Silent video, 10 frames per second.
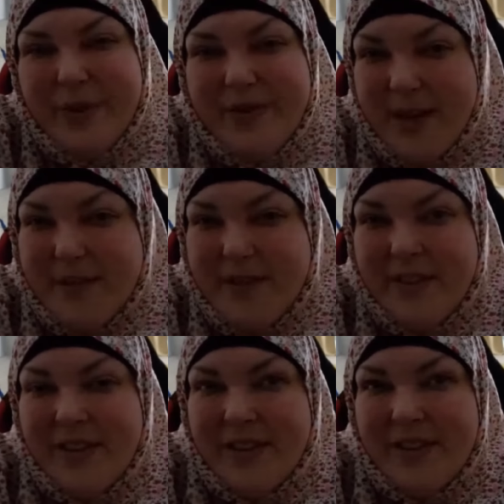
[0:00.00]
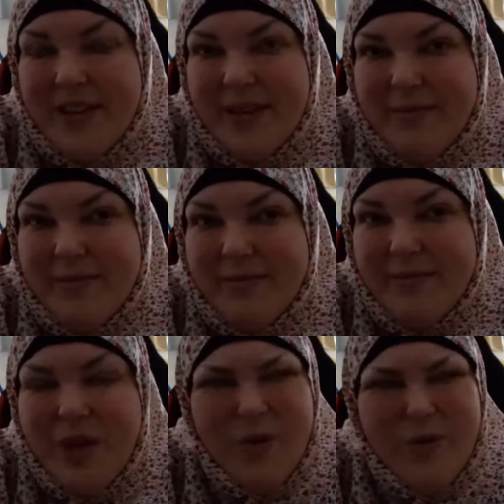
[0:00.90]
No,
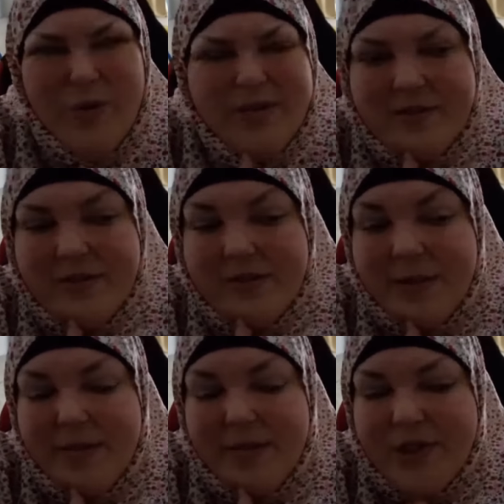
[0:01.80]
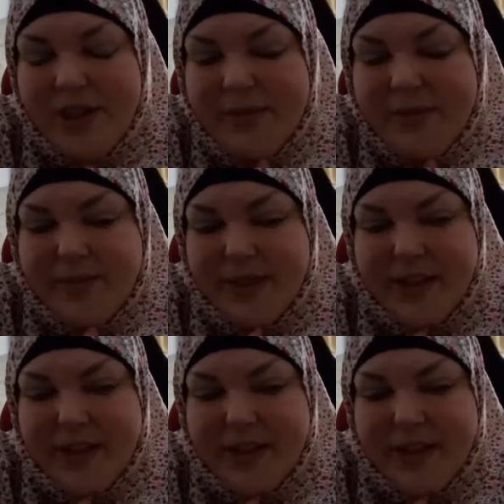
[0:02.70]
maybe 4 times or something like this.